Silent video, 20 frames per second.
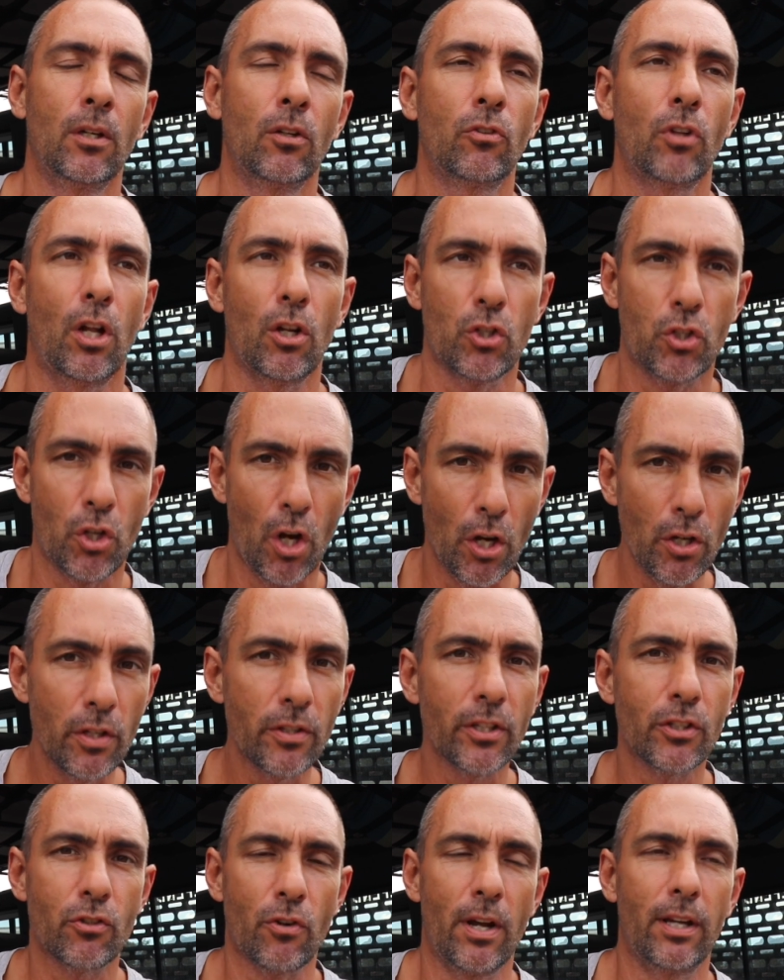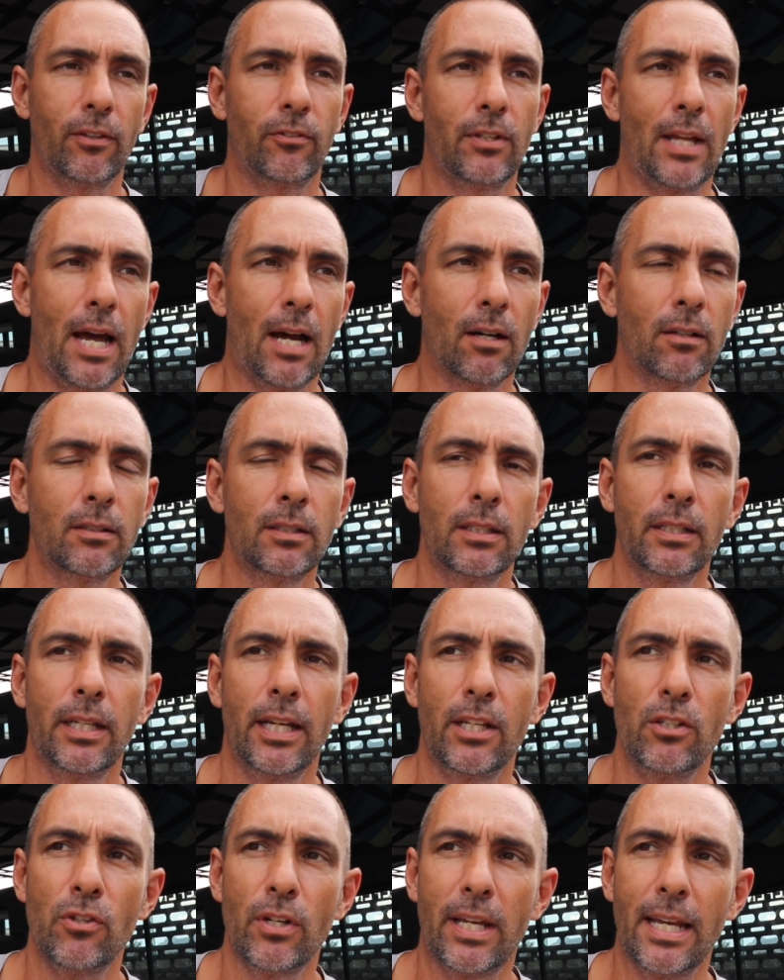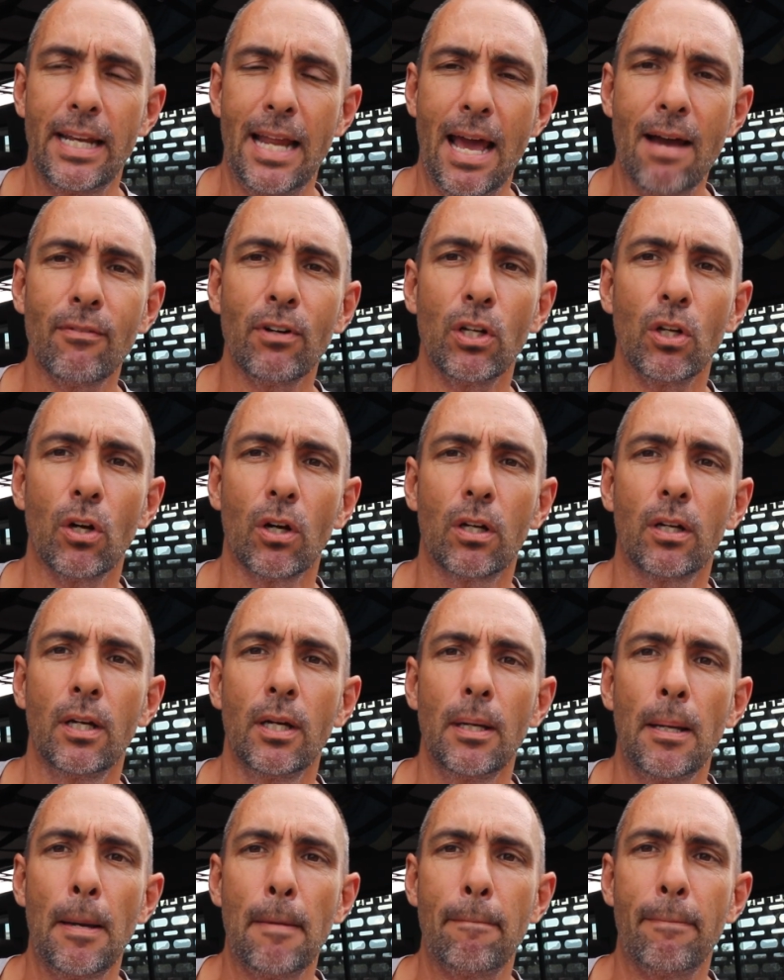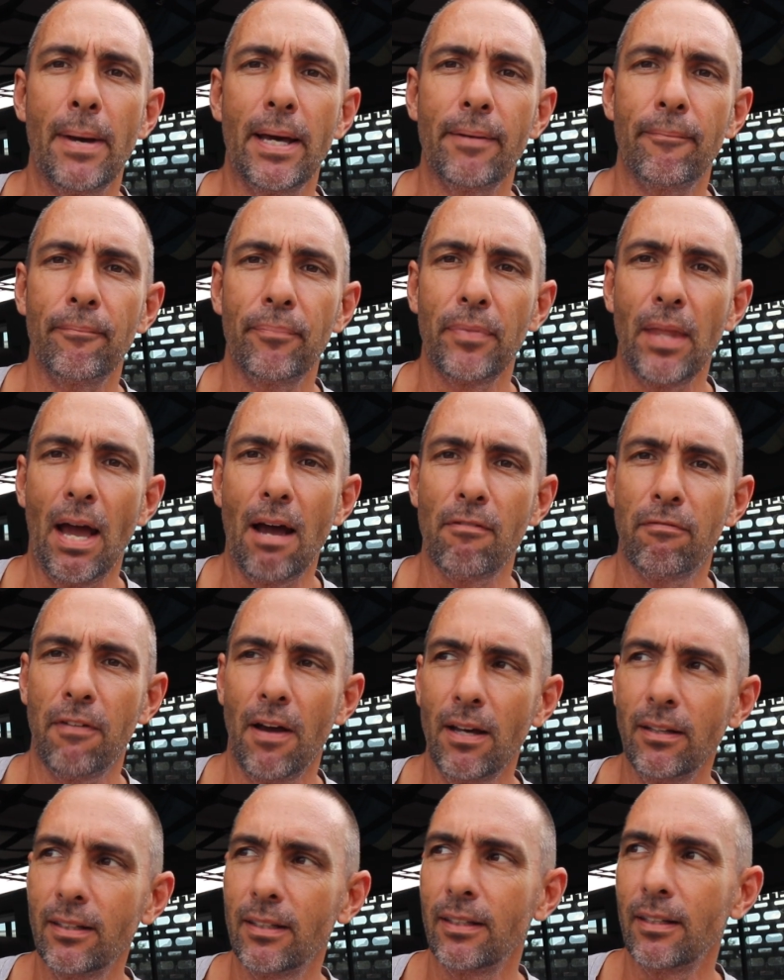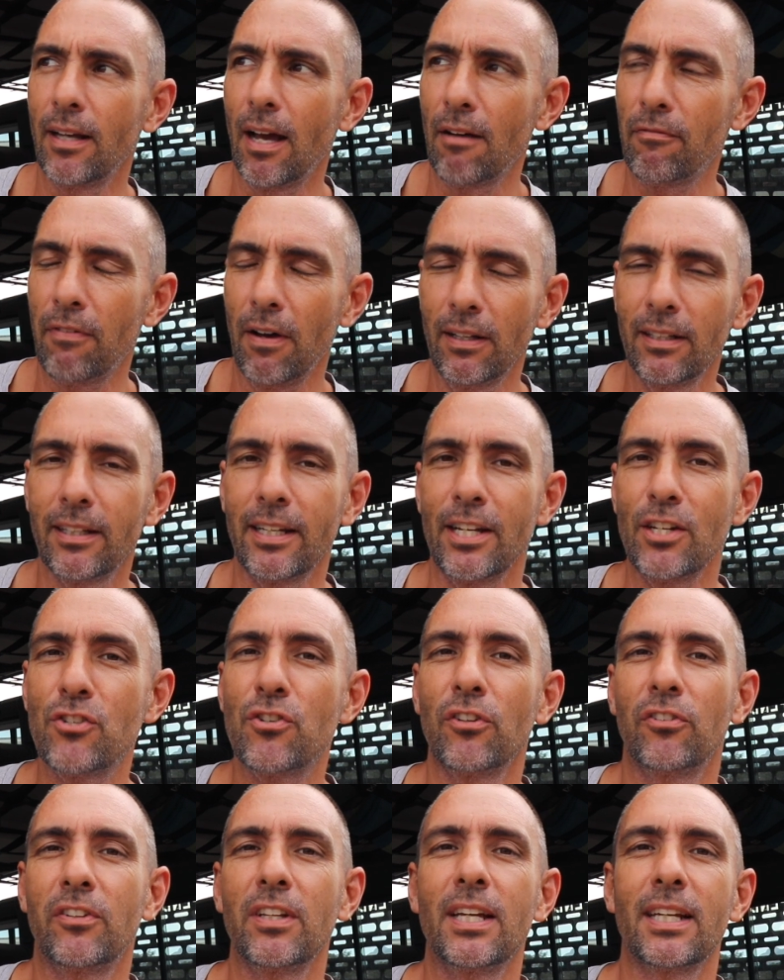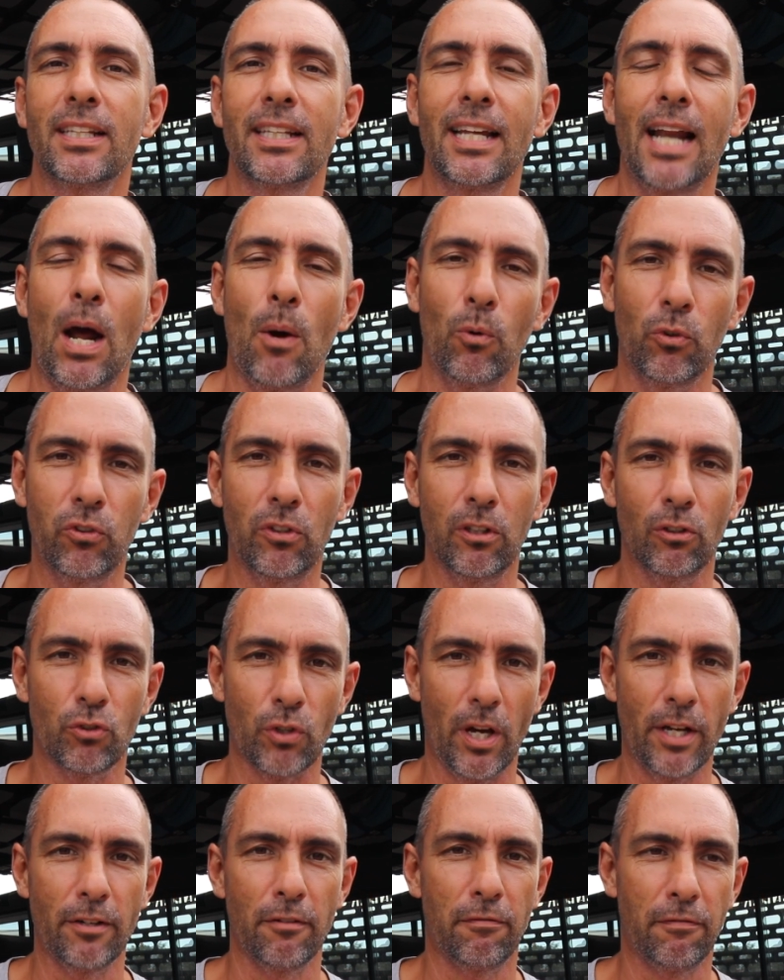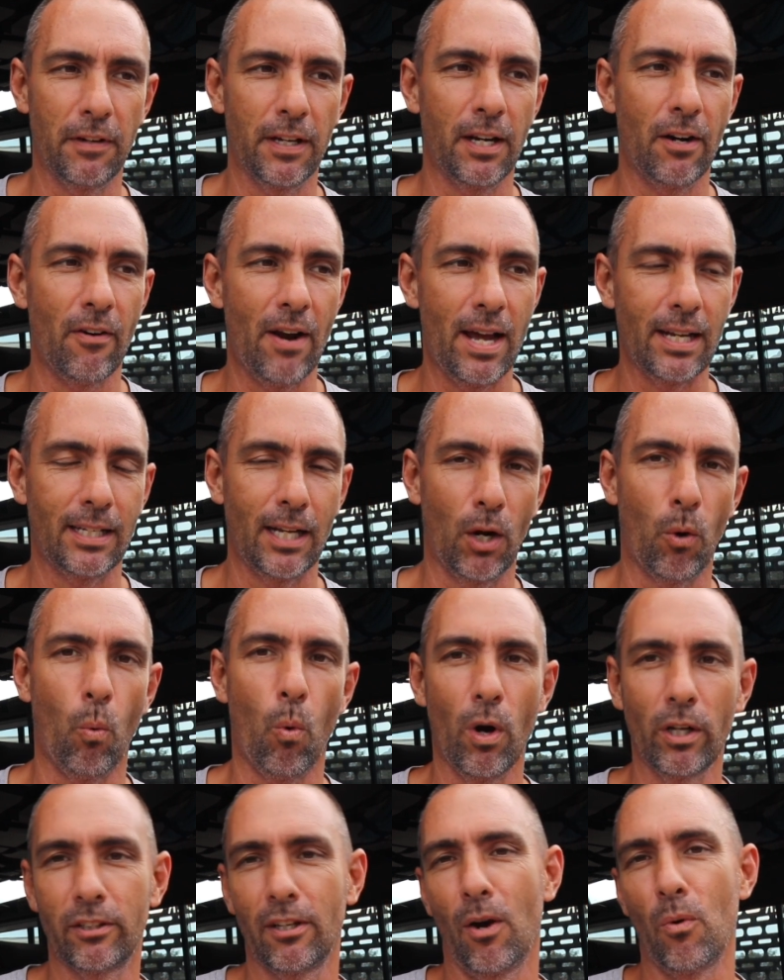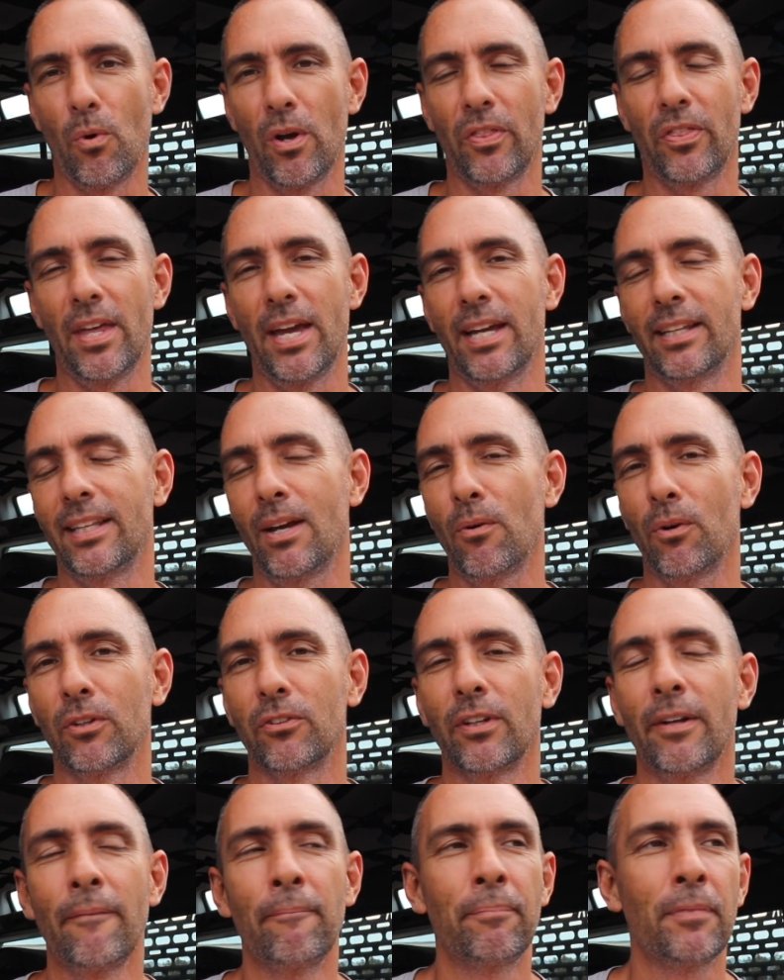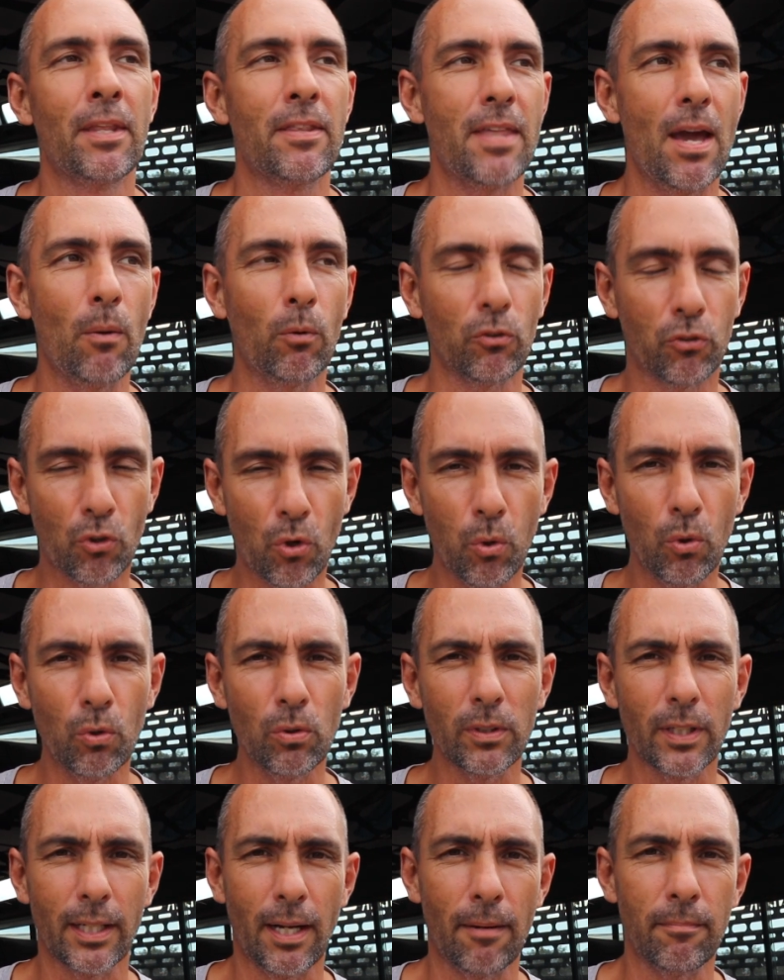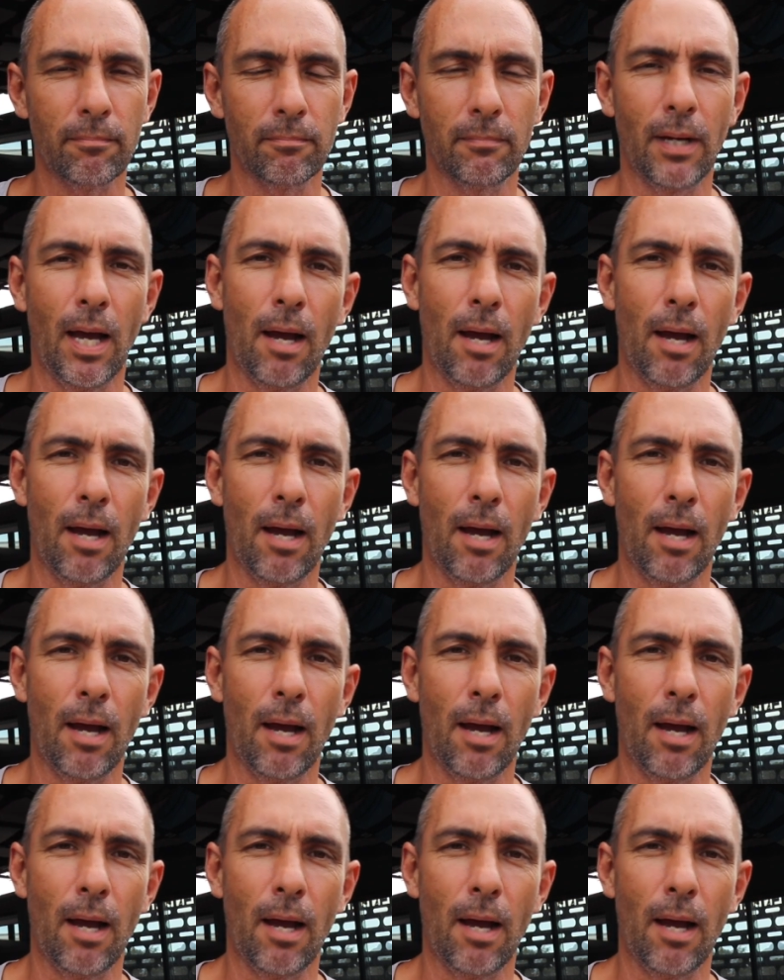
So I'll show you the trays now, and you can have a look. But I found it interesting that I was still trying to figure out like what I want there, and that was cool, and